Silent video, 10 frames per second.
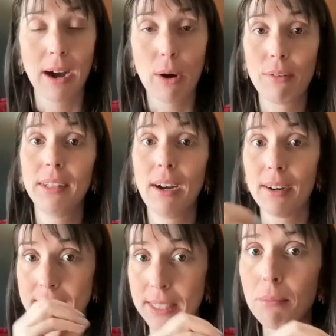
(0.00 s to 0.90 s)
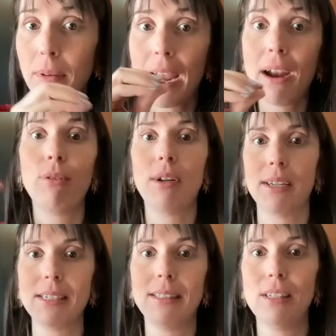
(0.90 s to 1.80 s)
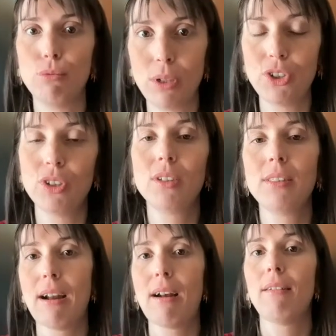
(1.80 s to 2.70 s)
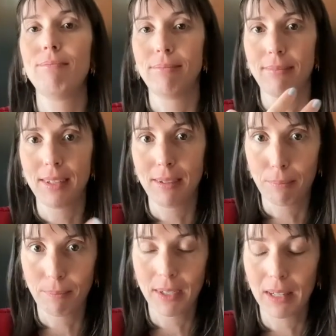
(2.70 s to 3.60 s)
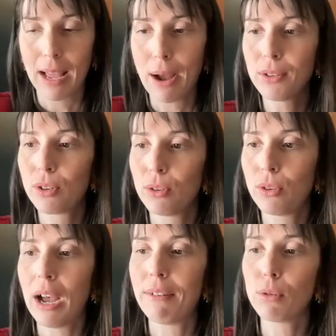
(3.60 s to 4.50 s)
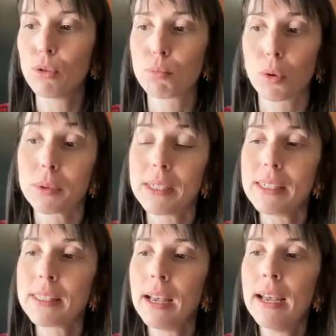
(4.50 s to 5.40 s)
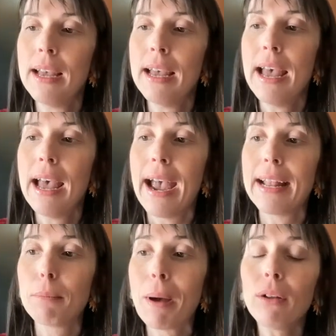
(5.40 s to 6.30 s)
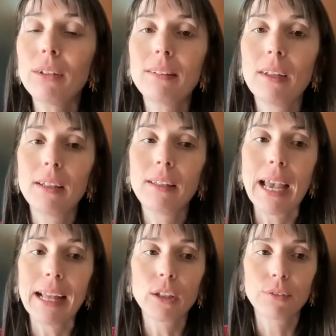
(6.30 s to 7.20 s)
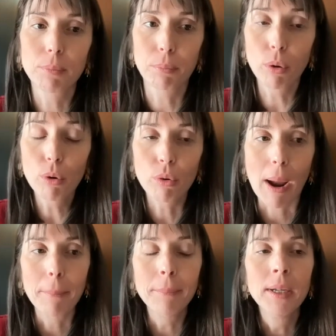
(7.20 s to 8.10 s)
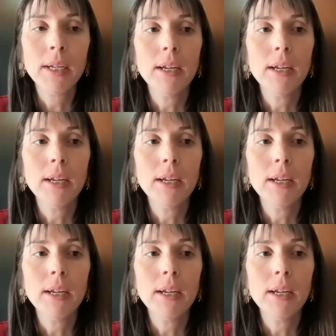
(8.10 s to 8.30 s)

However, there are some areas in these regions that are allowed to have those properties. And about the end of the program,